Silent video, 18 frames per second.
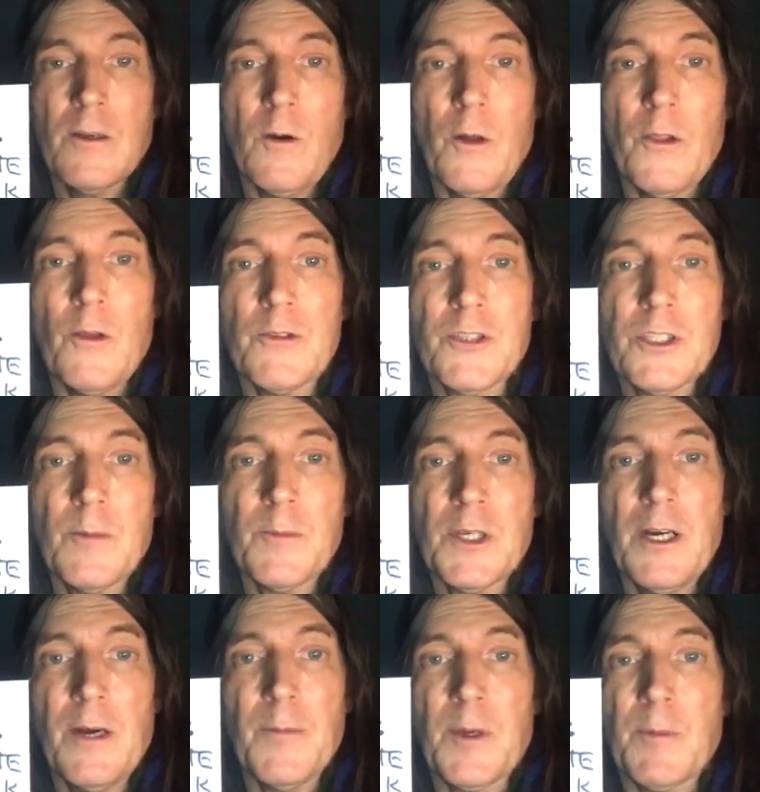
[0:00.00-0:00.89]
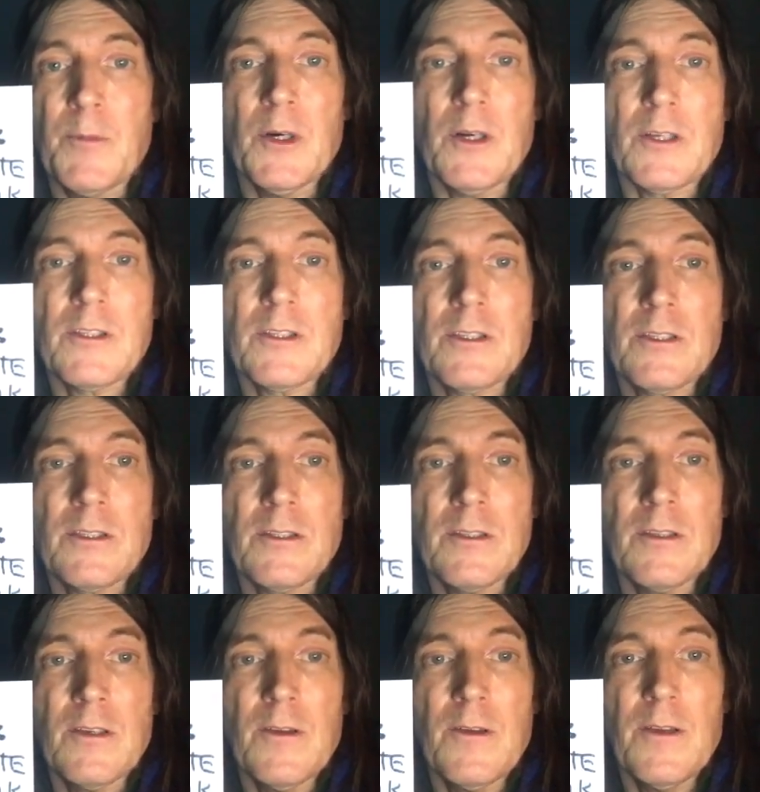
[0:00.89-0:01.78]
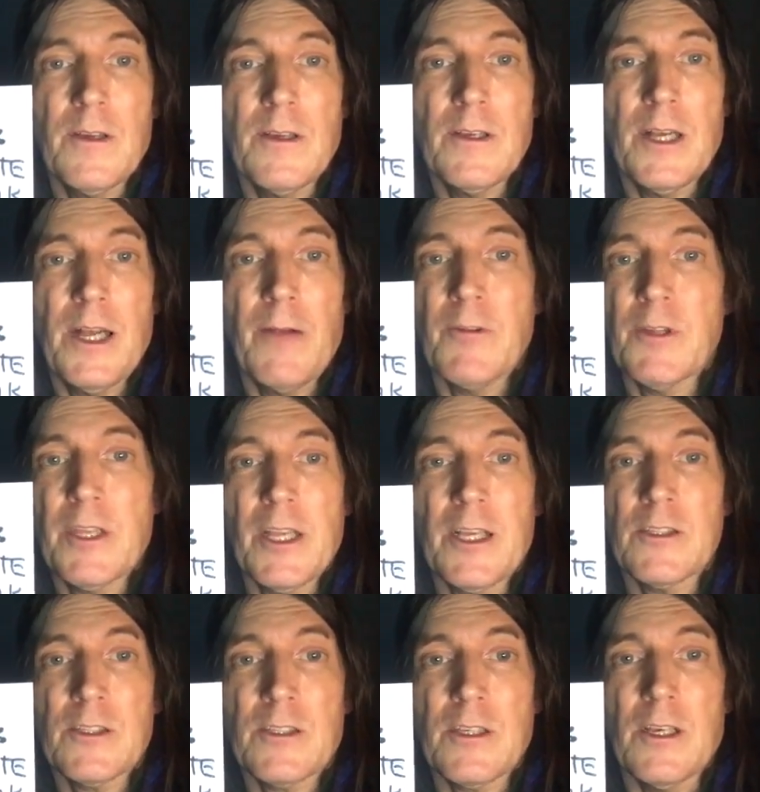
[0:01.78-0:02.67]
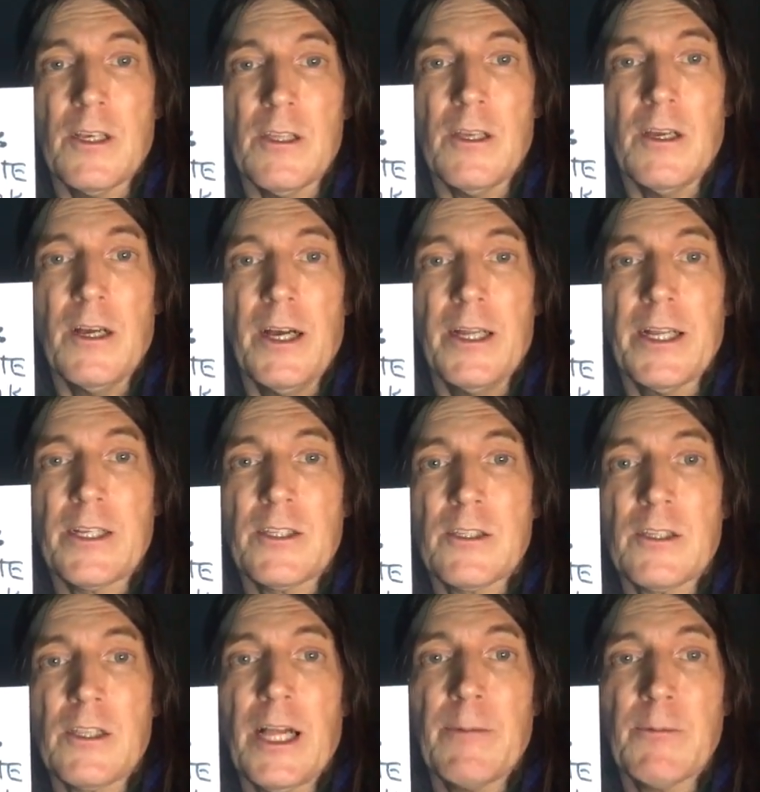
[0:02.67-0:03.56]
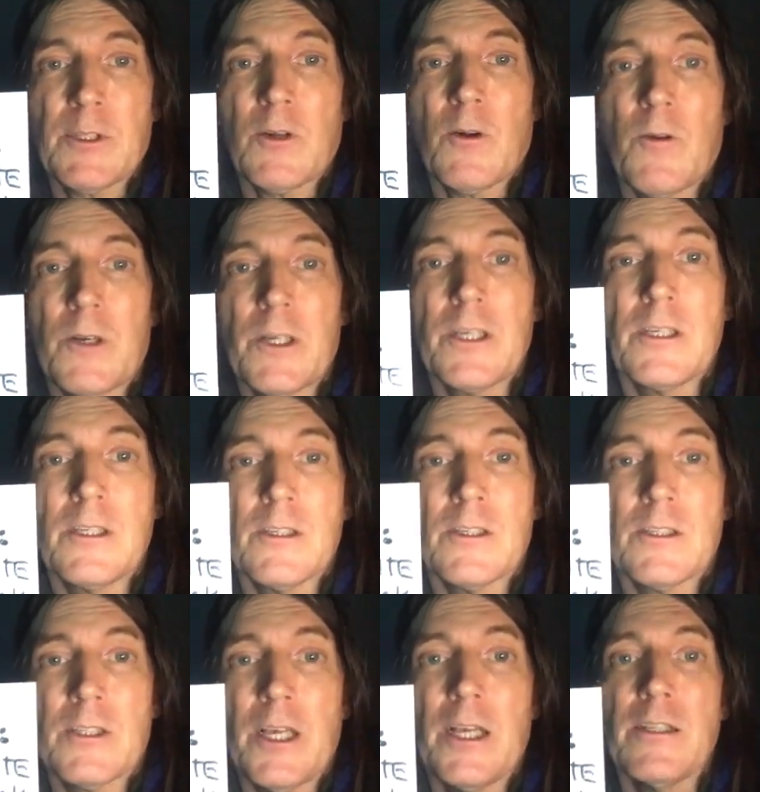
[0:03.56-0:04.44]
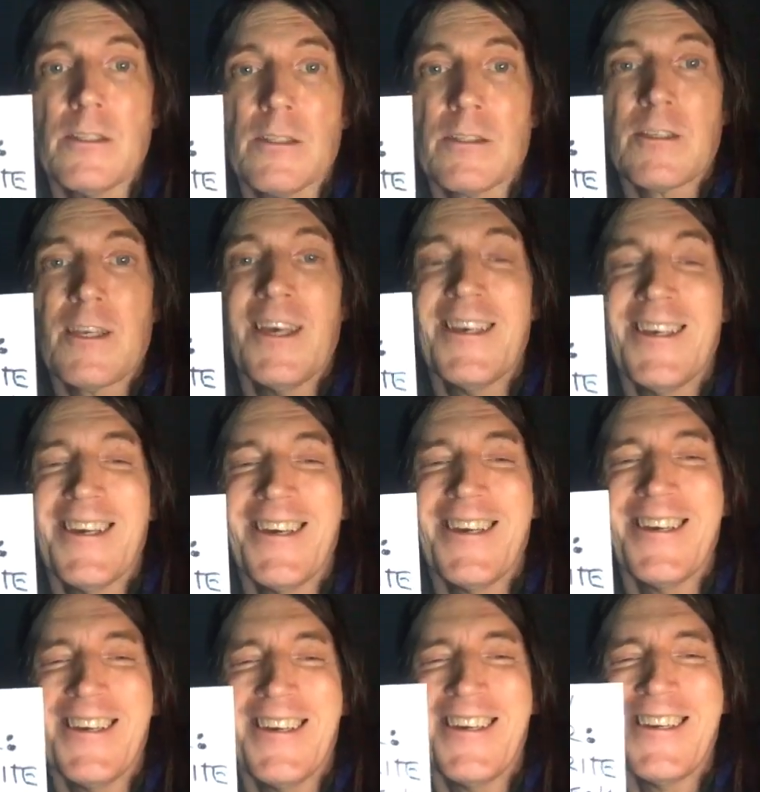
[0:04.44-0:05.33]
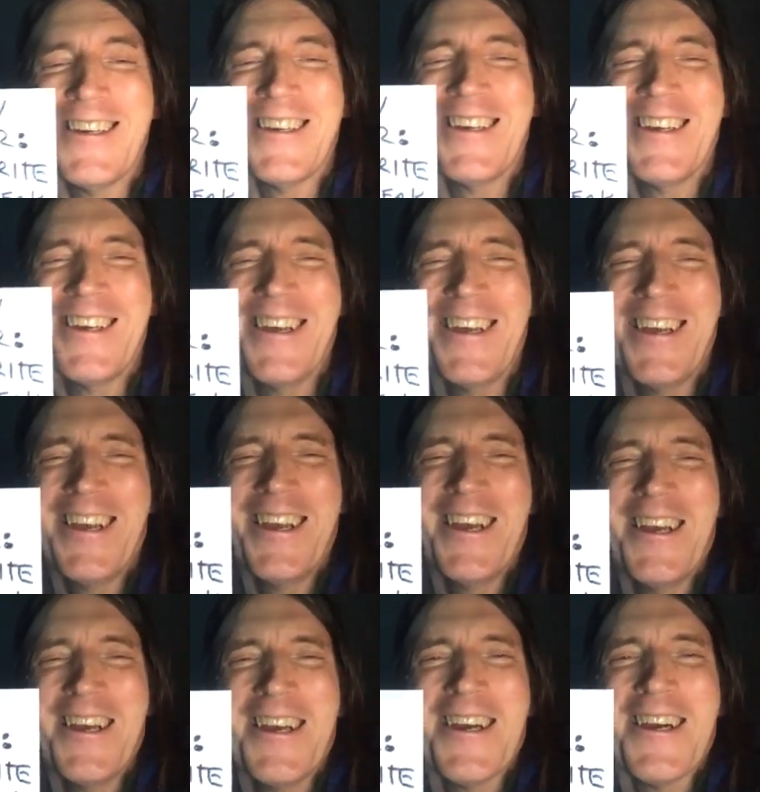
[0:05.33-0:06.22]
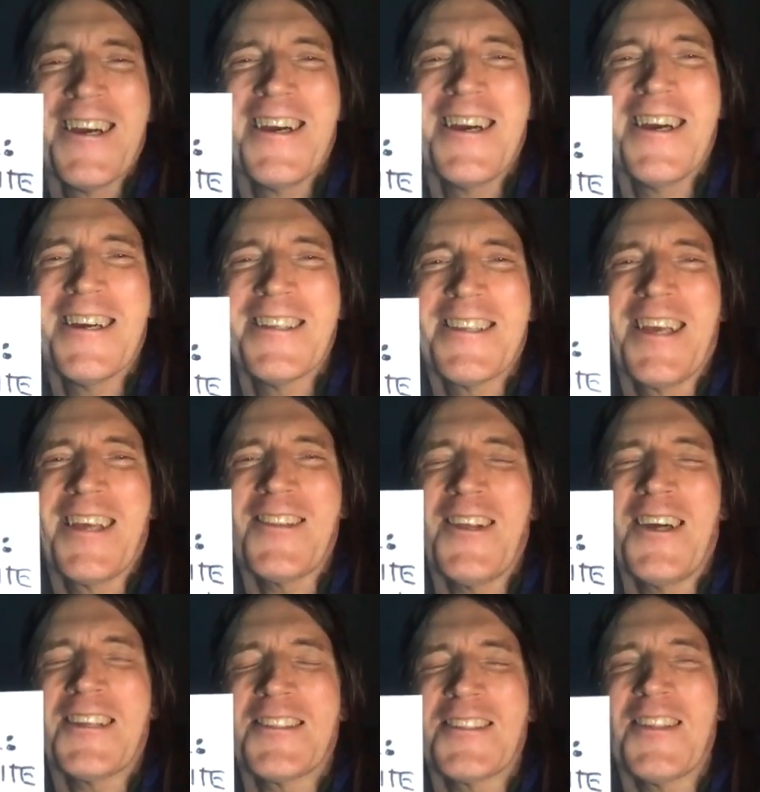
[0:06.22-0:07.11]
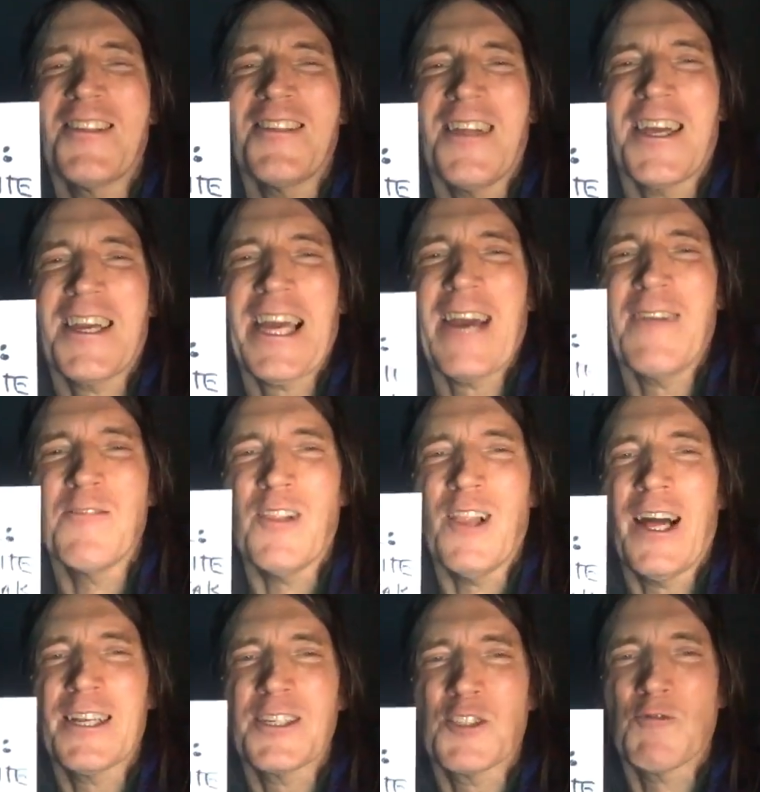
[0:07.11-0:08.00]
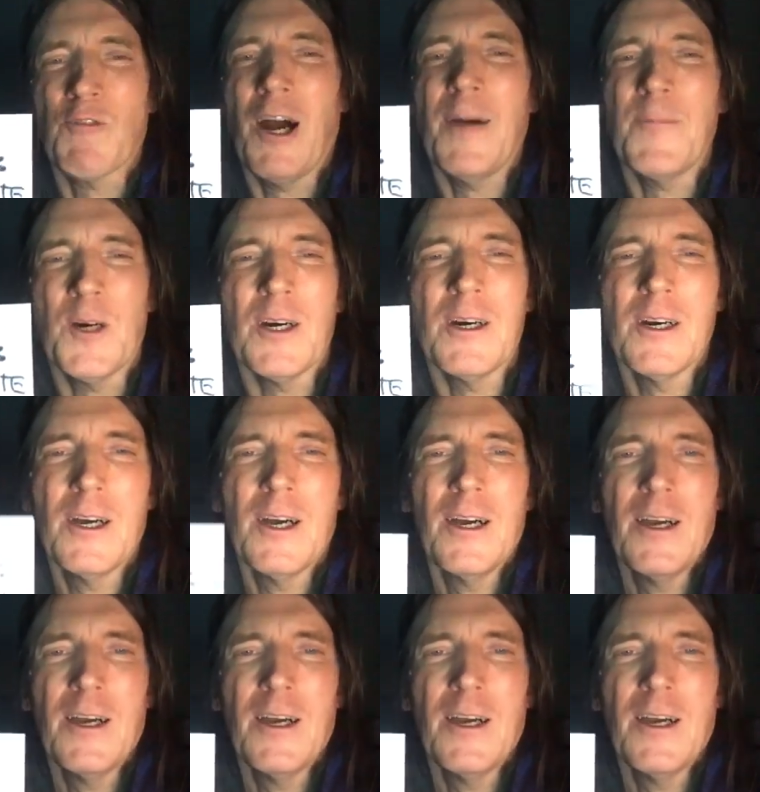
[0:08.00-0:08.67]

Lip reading: Although some comic books, everything is an exclamatory sentence. They like to have a lot of drama